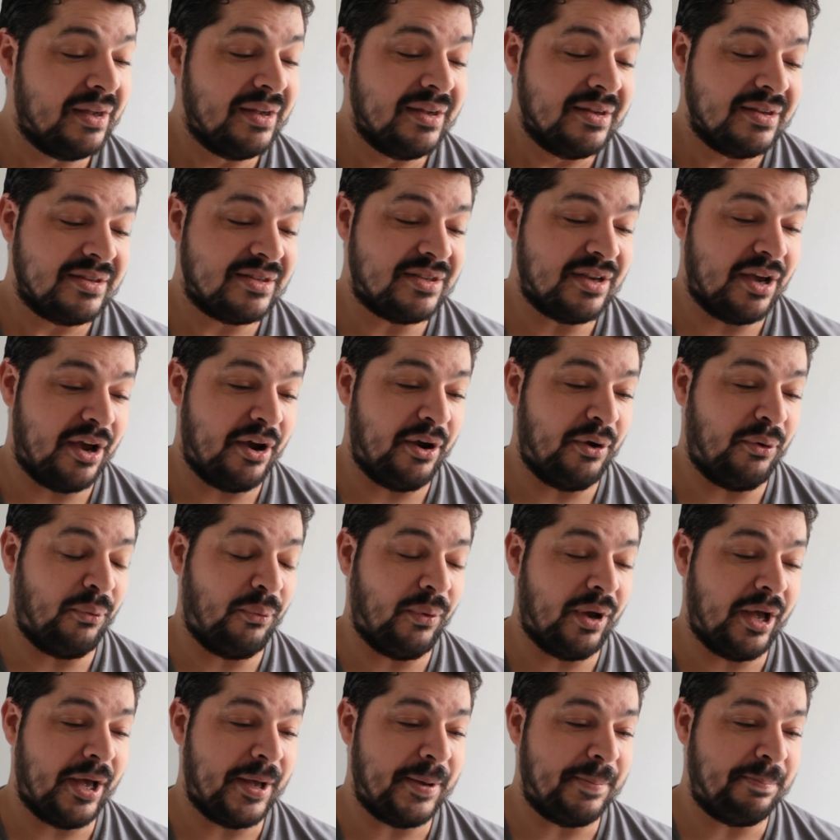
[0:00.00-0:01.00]
So,
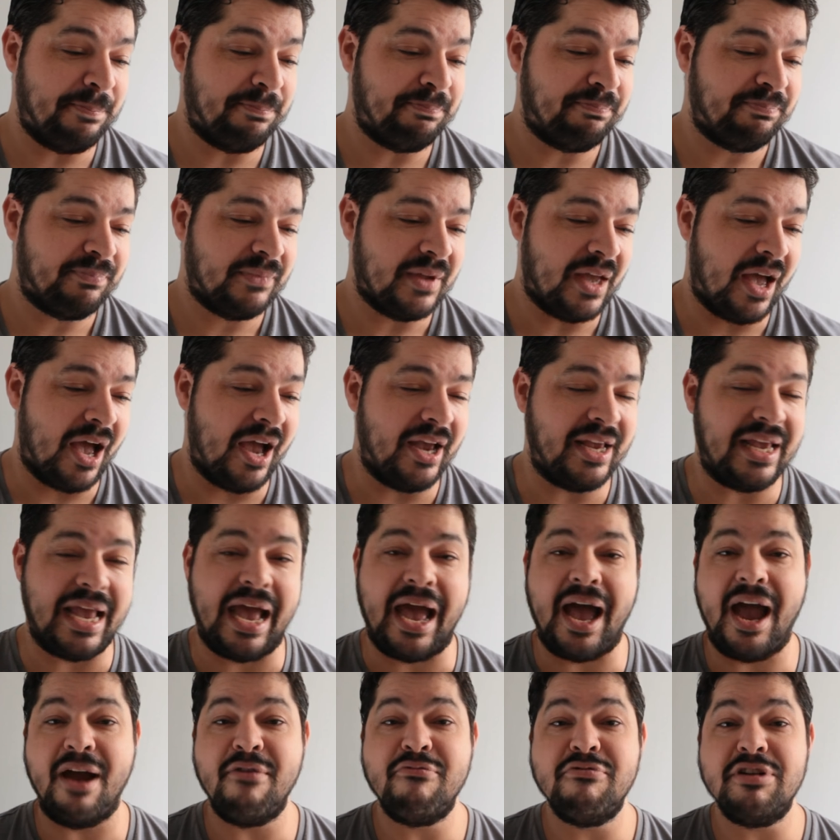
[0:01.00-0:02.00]

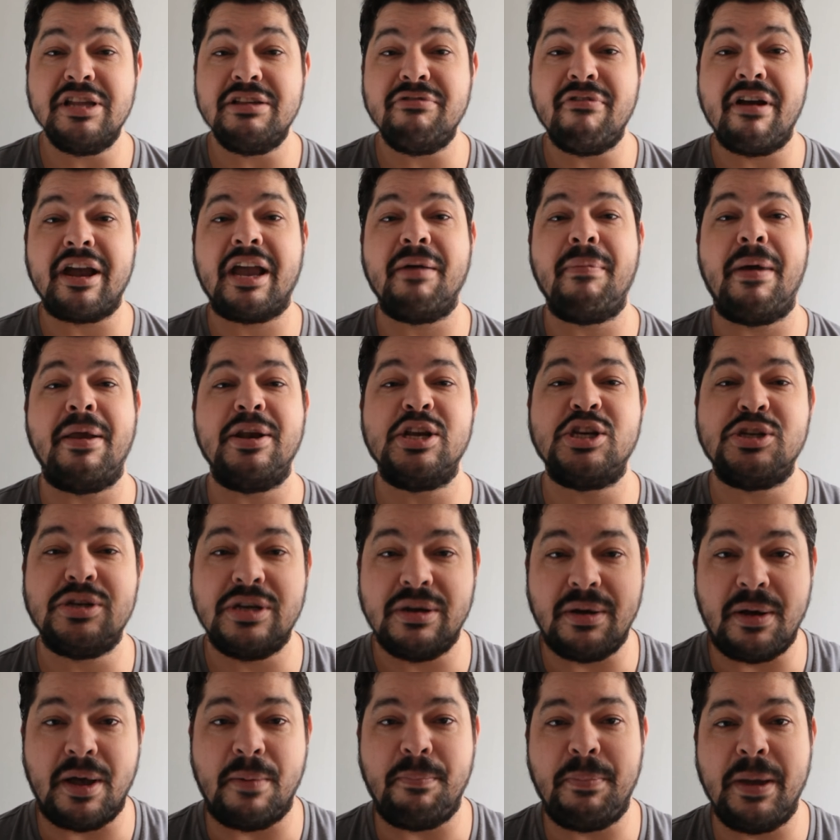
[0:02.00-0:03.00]
I really recommend
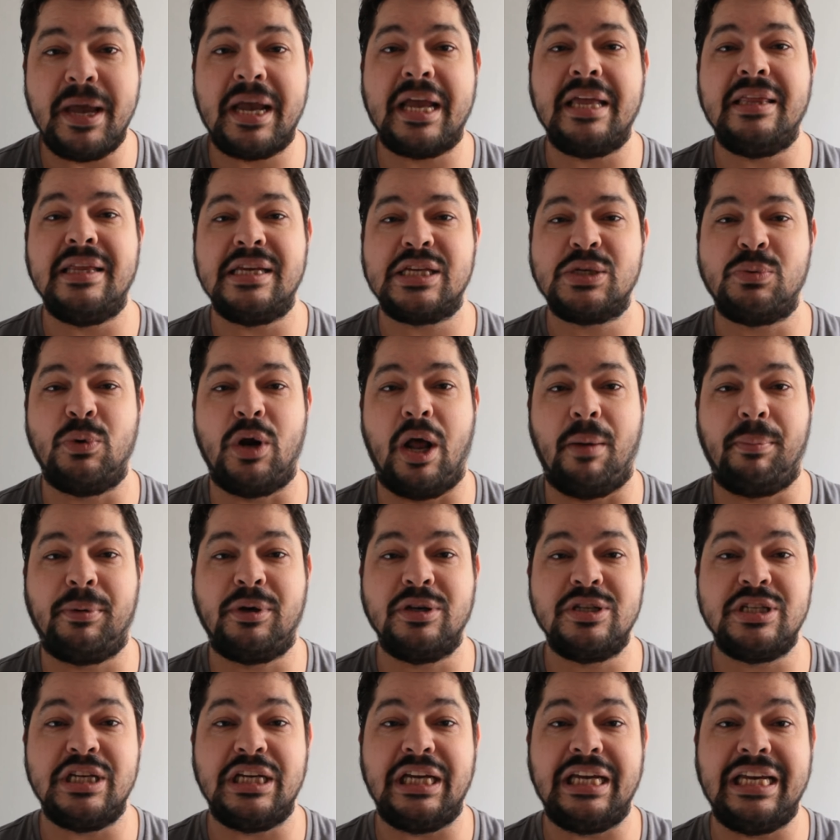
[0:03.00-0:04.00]
picking this one up,
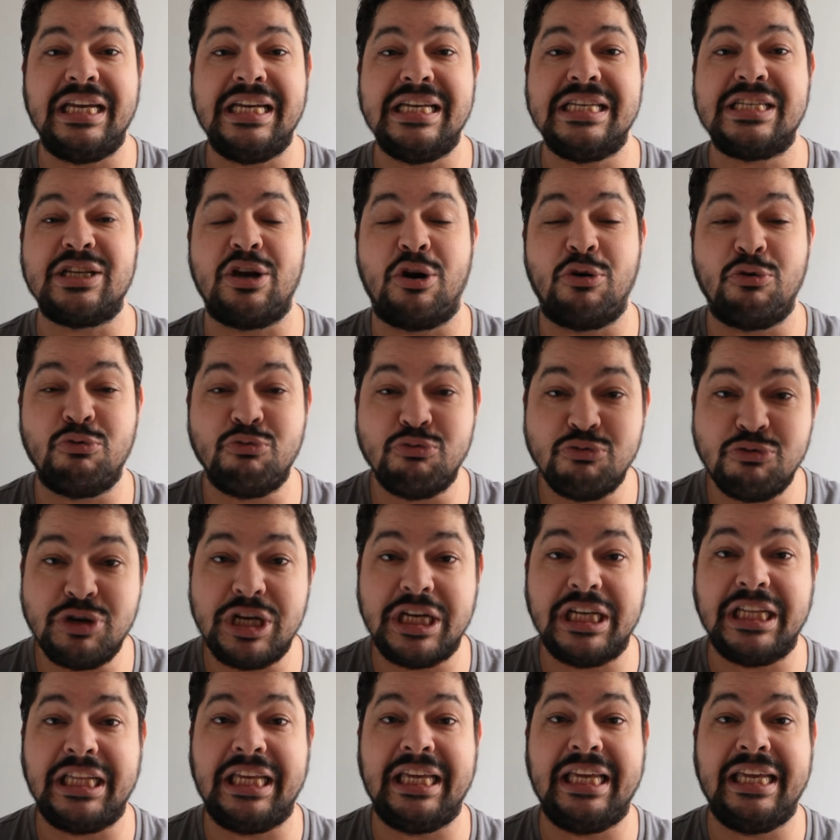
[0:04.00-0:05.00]
because it is a
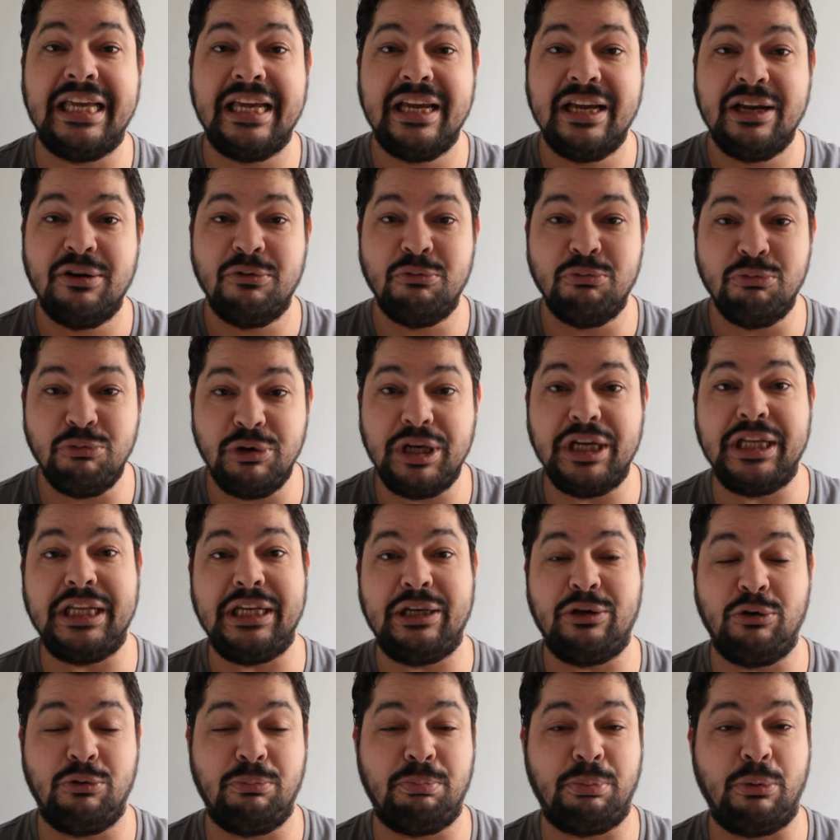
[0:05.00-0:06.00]
really, really
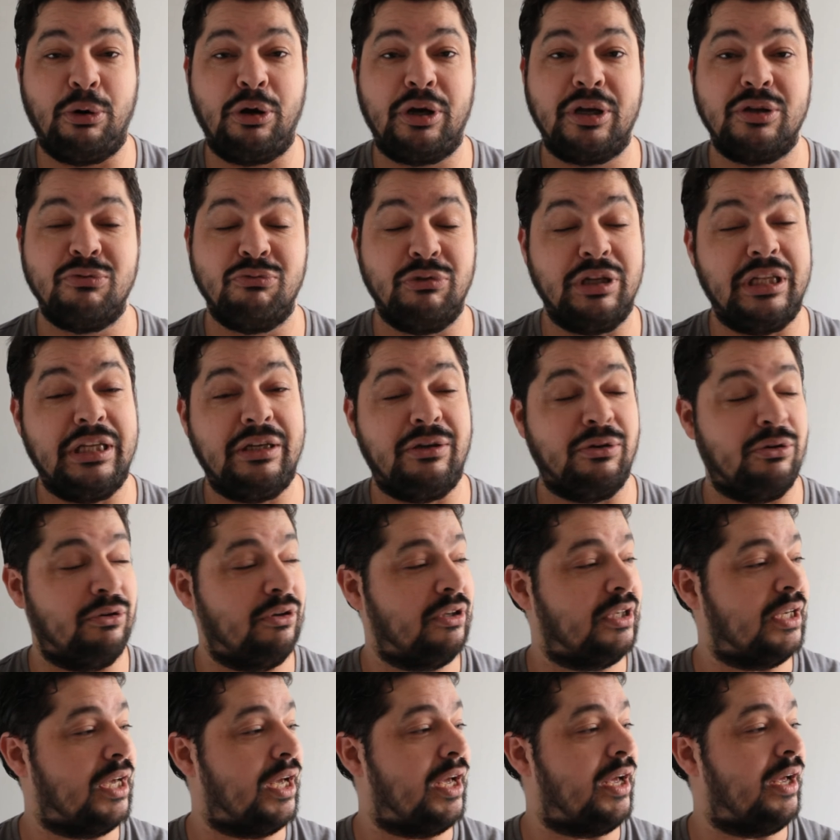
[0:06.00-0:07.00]
good book, a really good
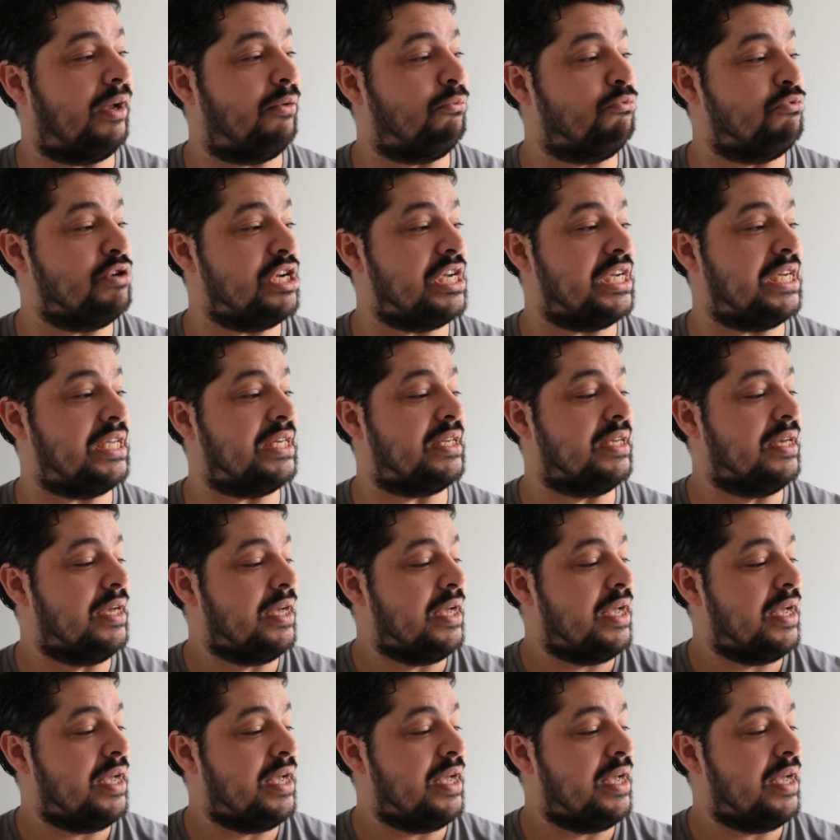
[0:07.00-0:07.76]
read.